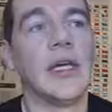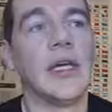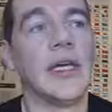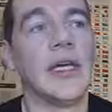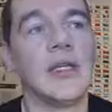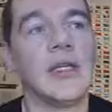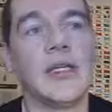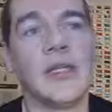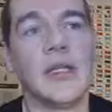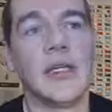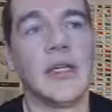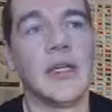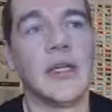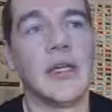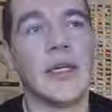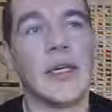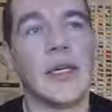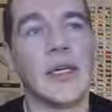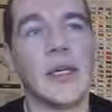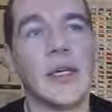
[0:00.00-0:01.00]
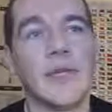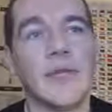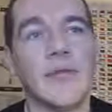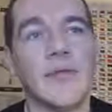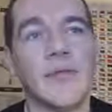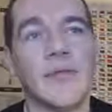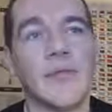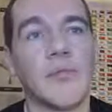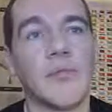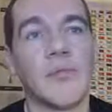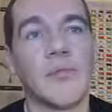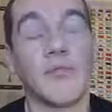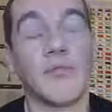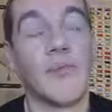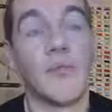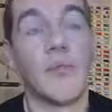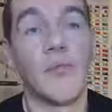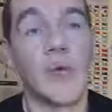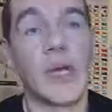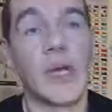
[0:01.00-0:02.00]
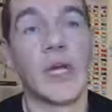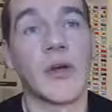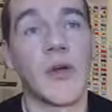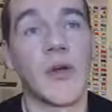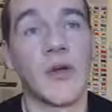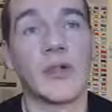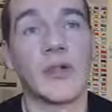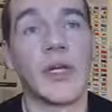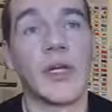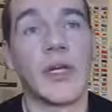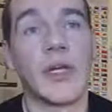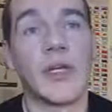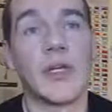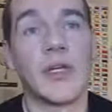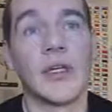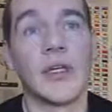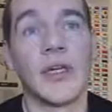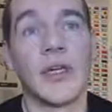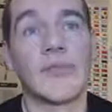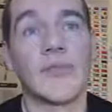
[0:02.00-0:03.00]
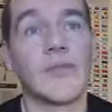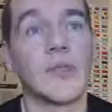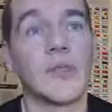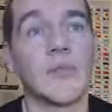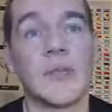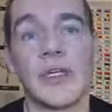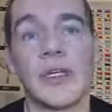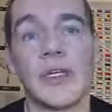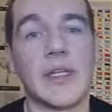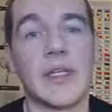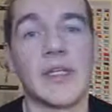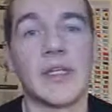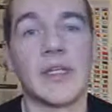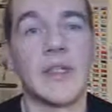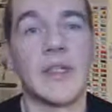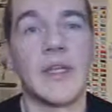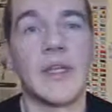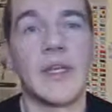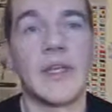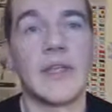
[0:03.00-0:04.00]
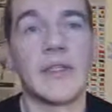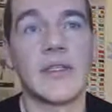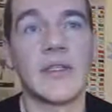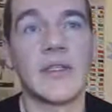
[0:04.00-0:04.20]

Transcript: And and from from when I got it, I've just been addicted to it.